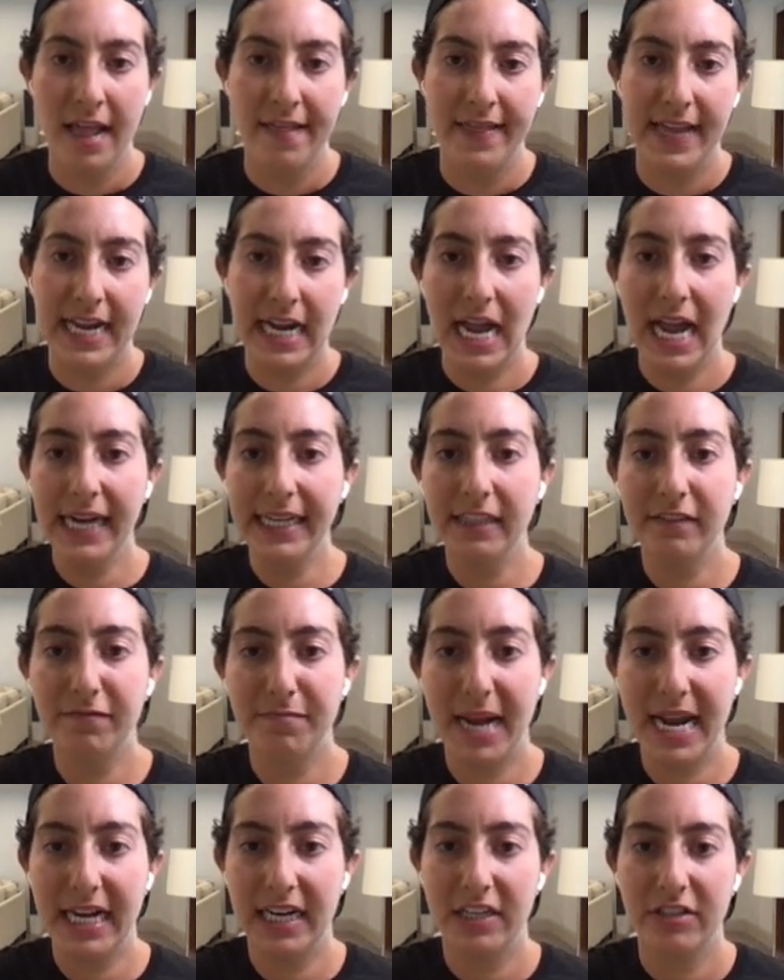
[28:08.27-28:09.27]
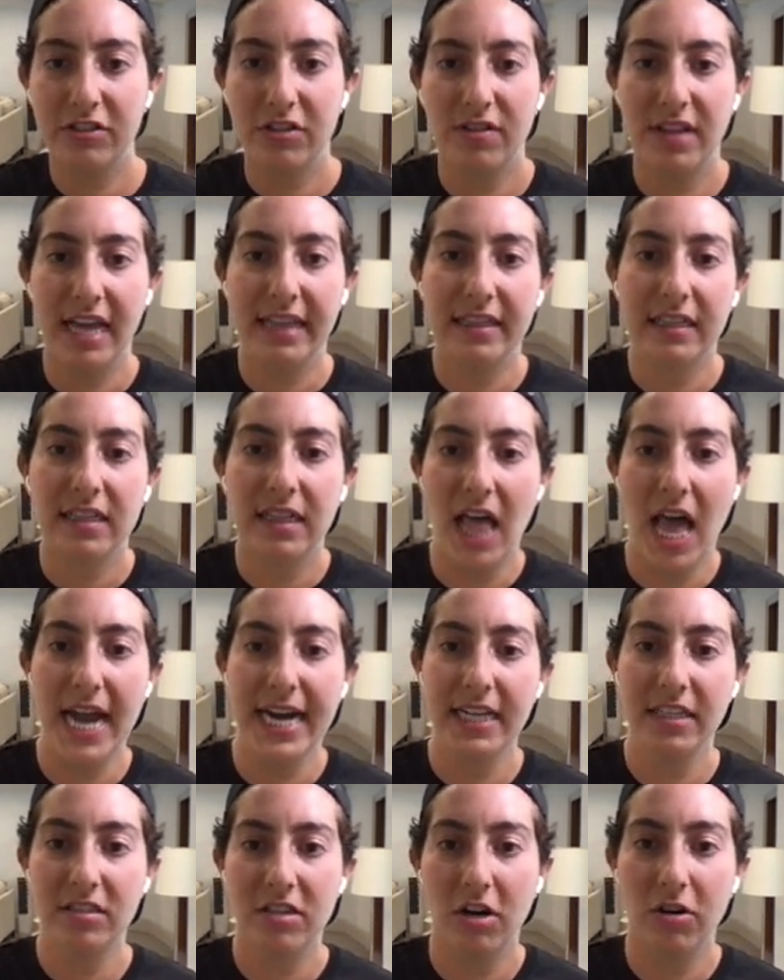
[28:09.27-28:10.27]
they kind of made it so that the
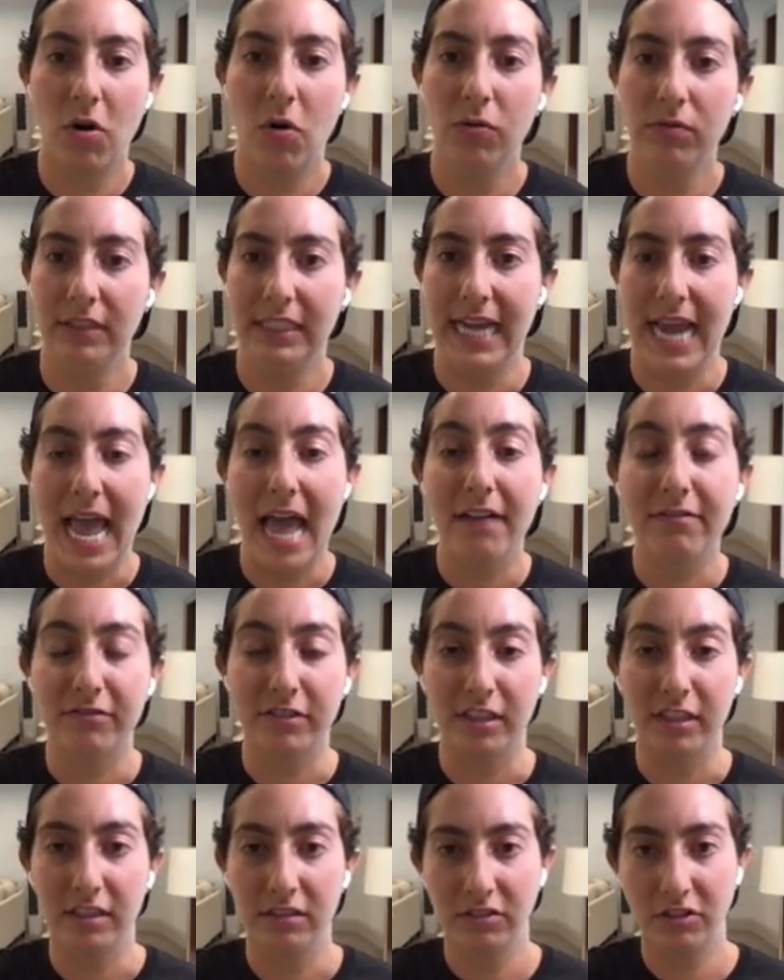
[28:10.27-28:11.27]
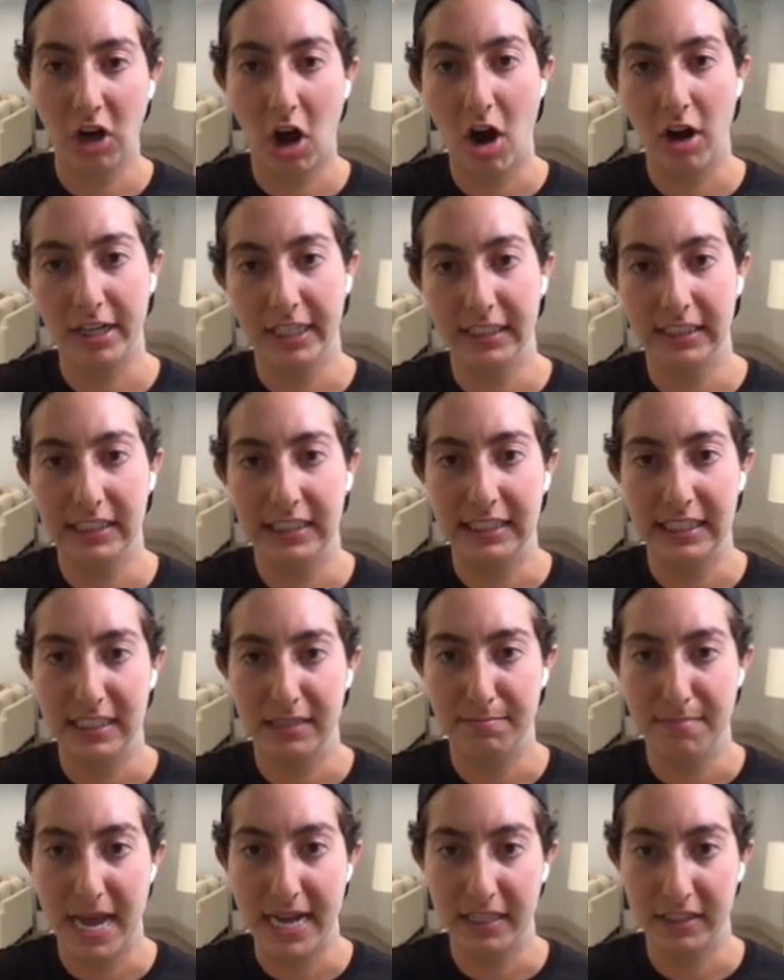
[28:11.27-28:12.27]
clients are only ever talking to this
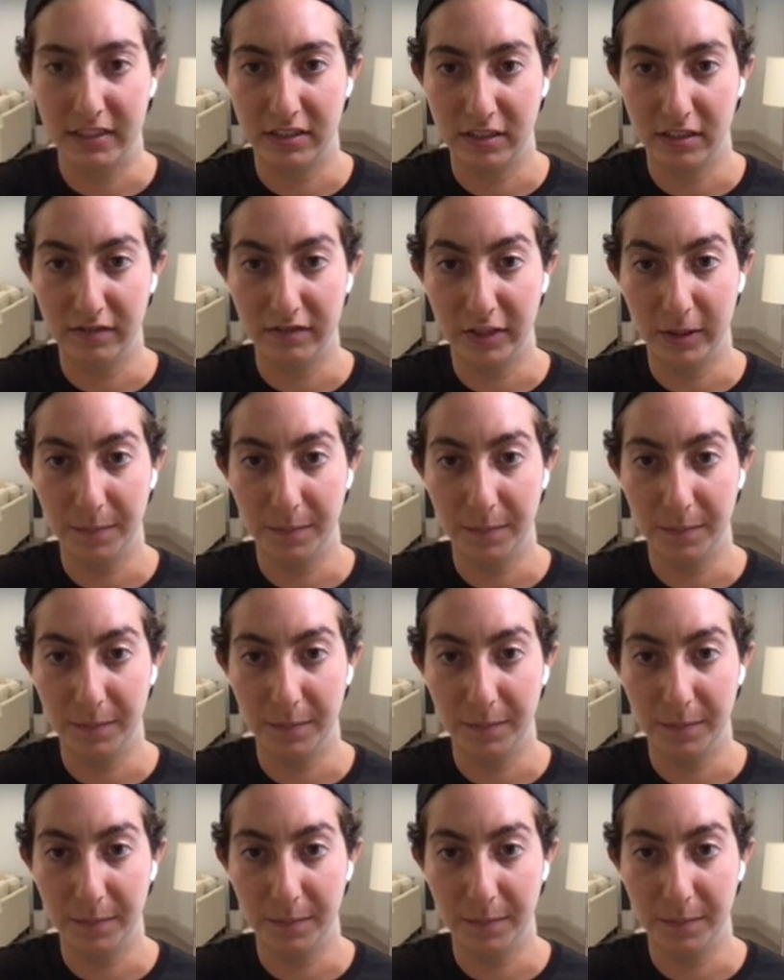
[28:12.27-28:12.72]
meta server.